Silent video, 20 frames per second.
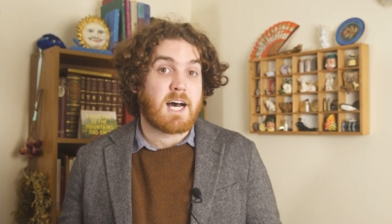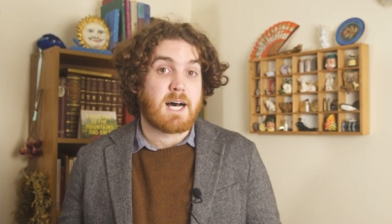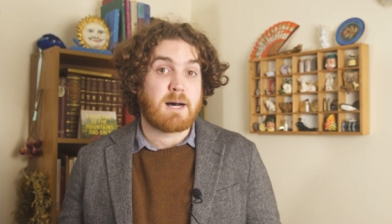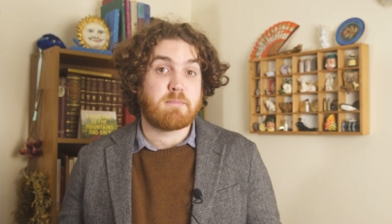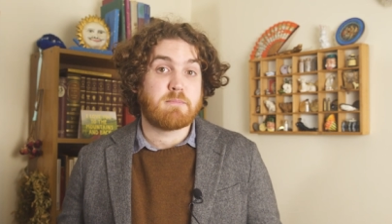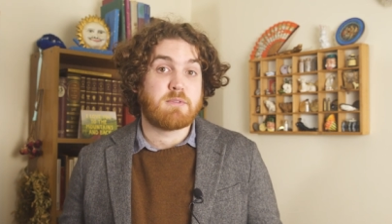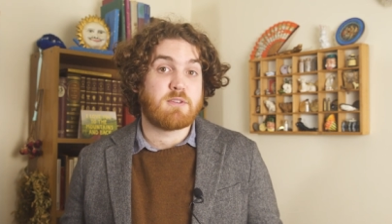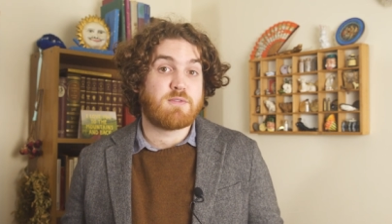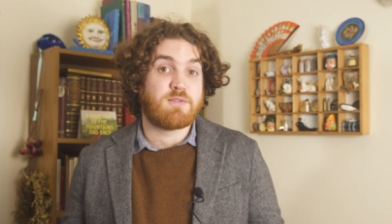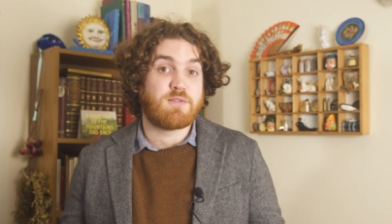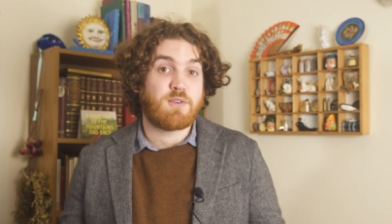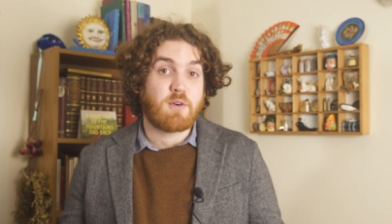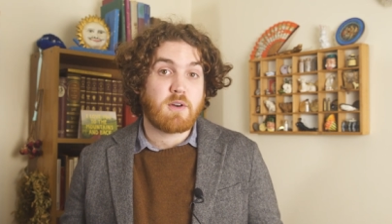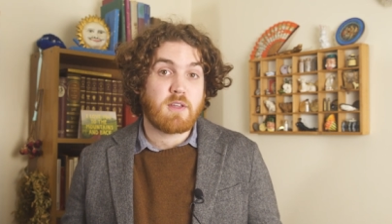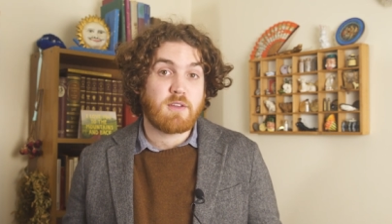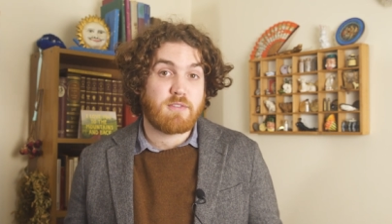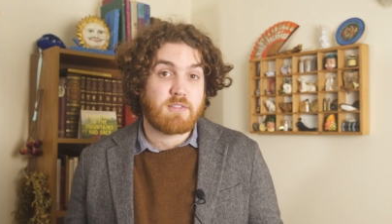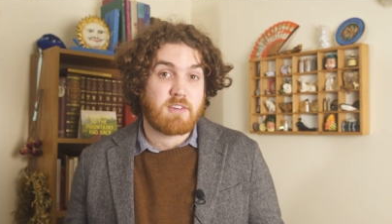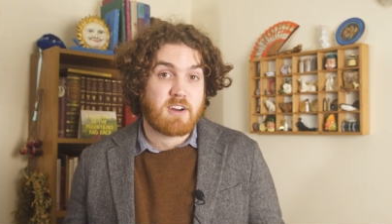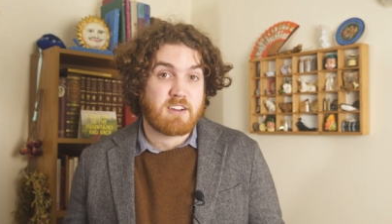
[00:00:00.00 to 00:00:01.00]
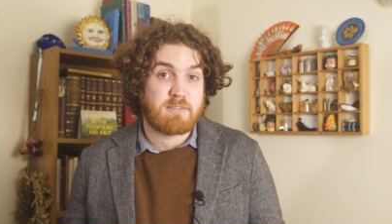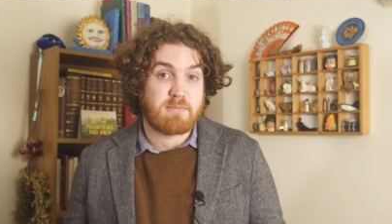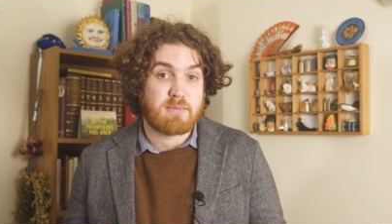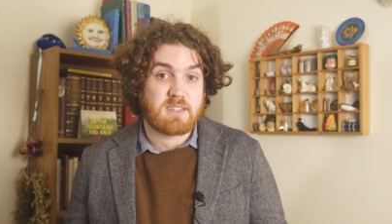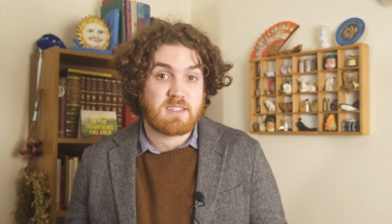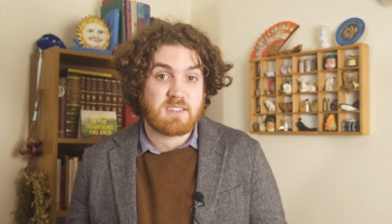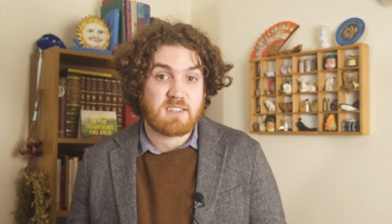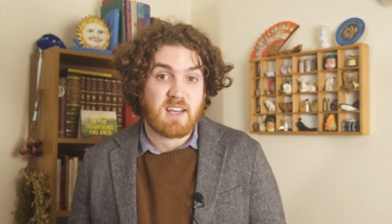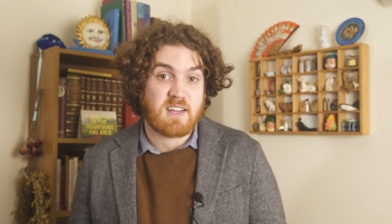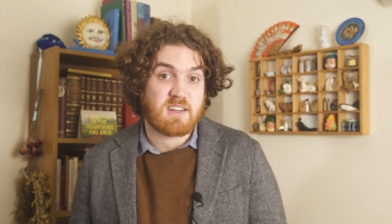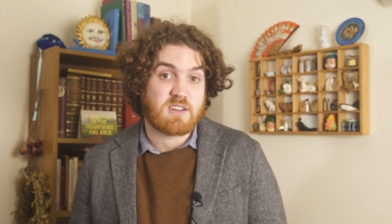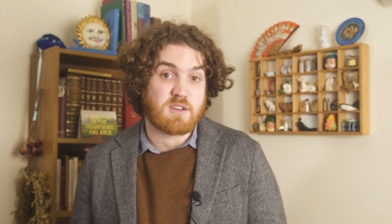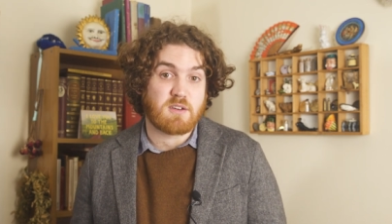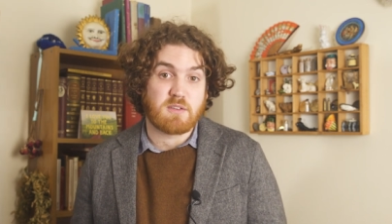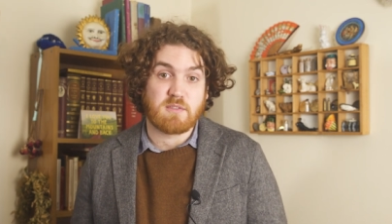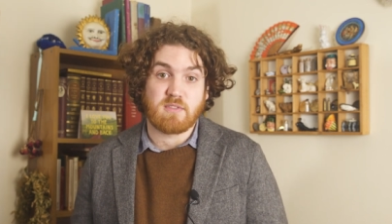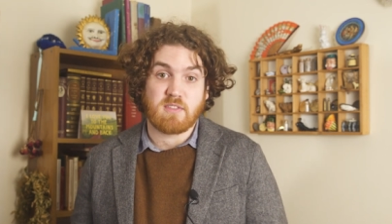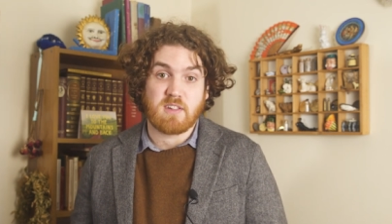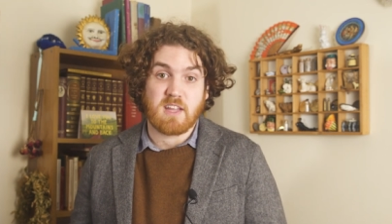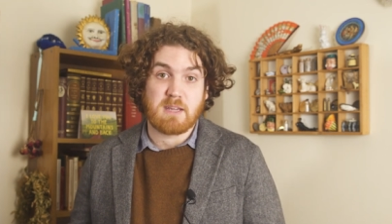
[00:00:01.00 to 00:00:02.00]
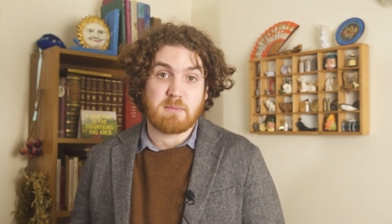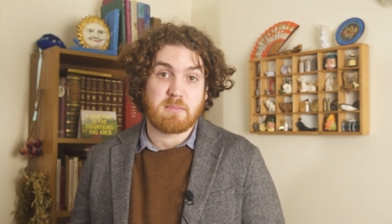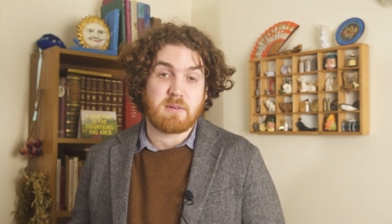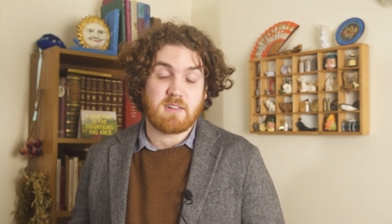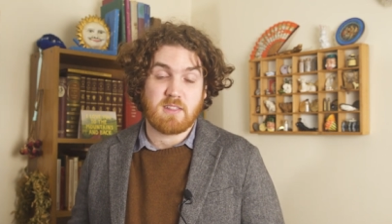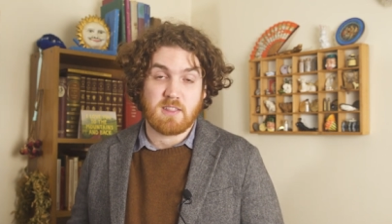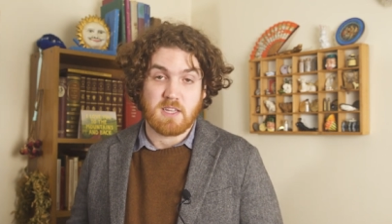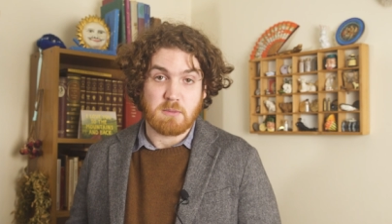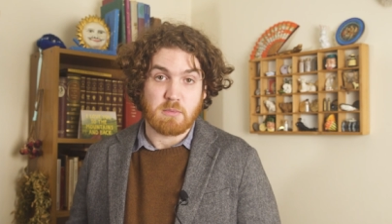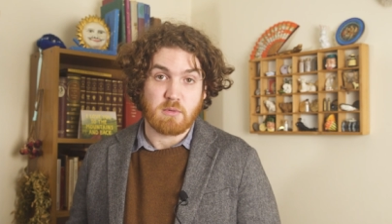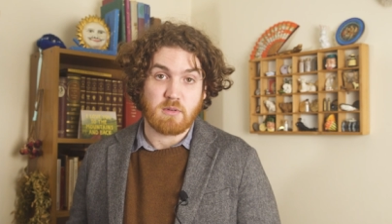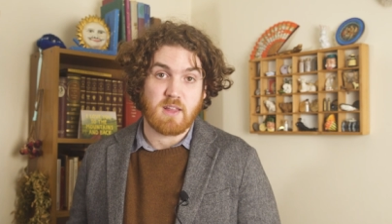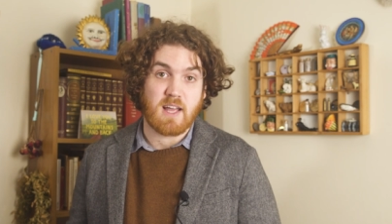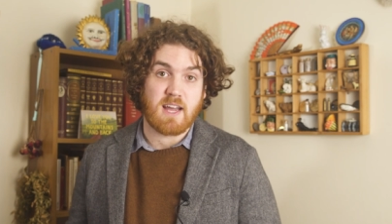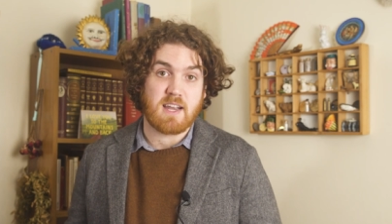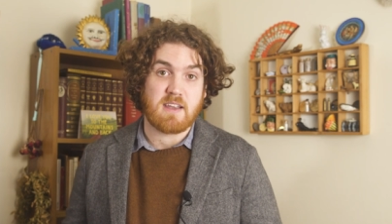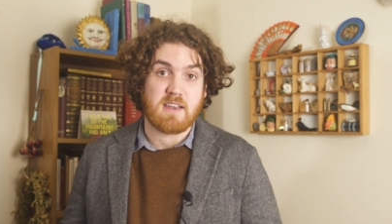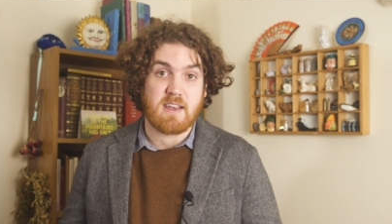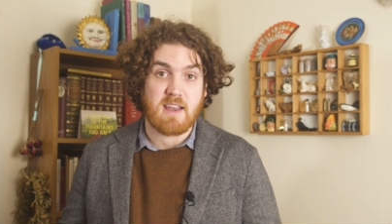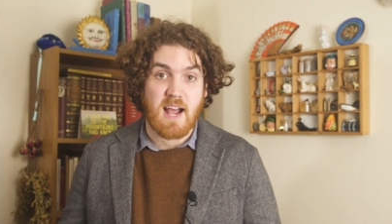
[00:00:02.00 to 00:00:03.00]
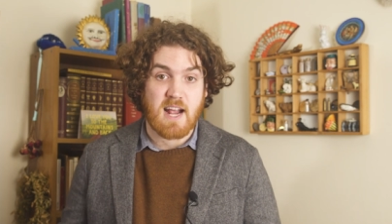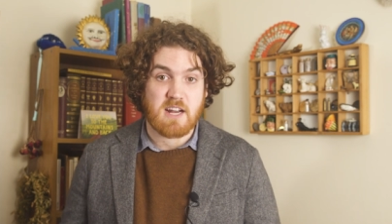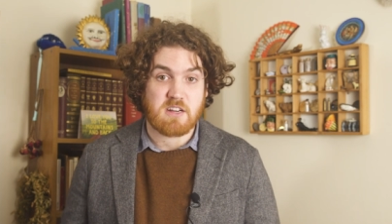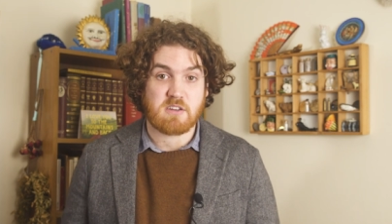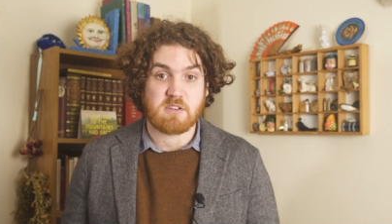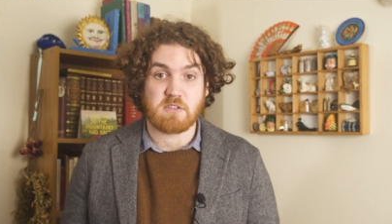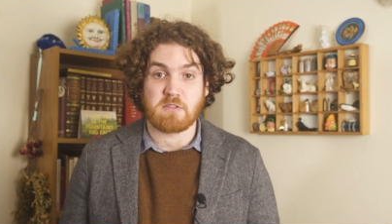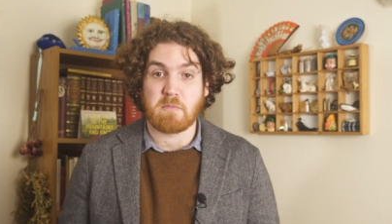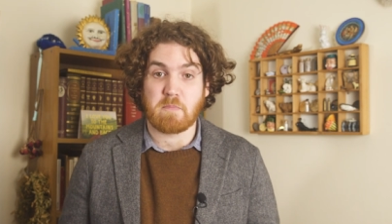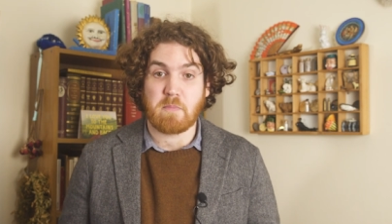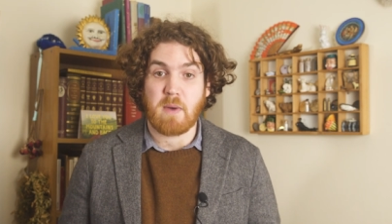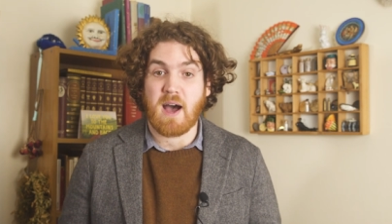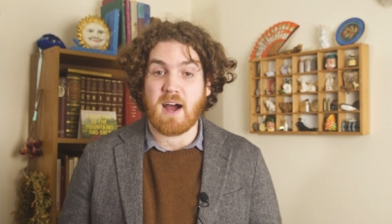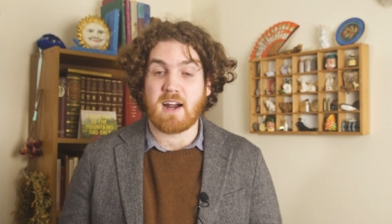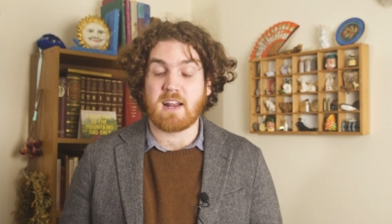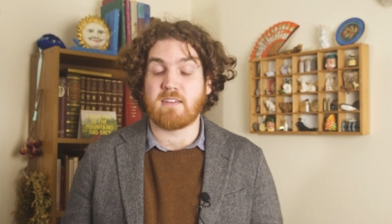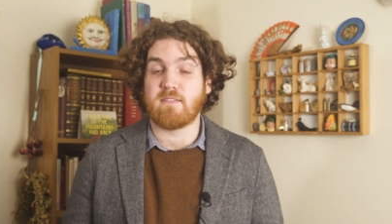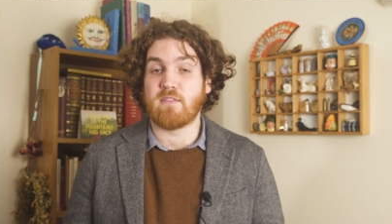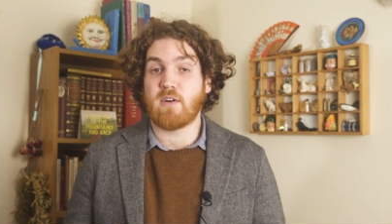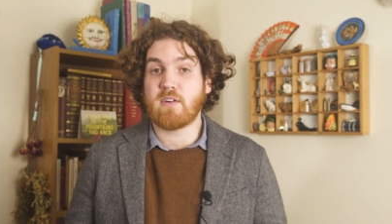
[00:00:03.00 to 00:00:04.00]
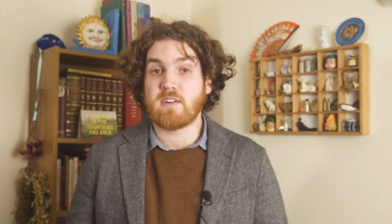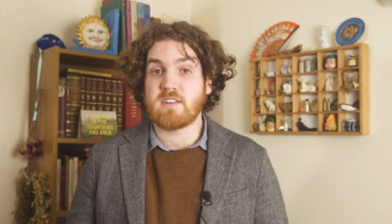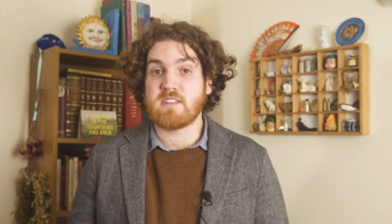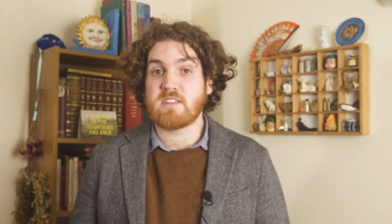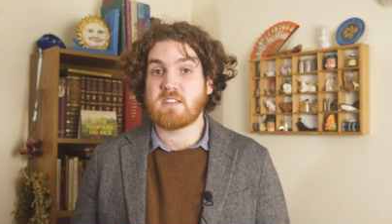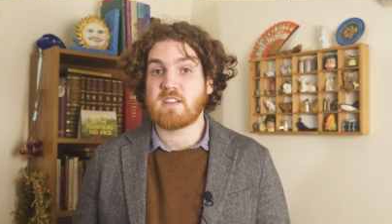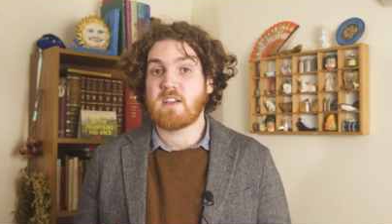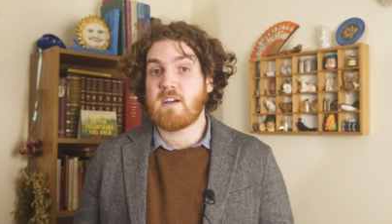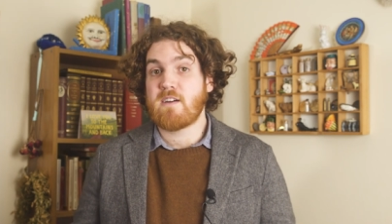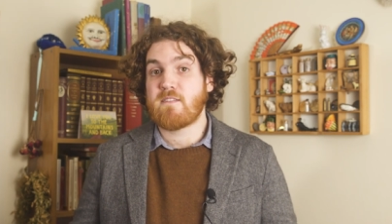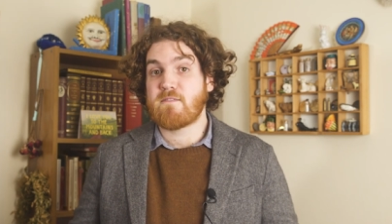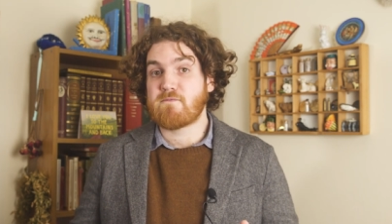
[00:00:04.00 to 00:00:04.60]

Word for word: up to 45% of Labour, Liberal and National Party voters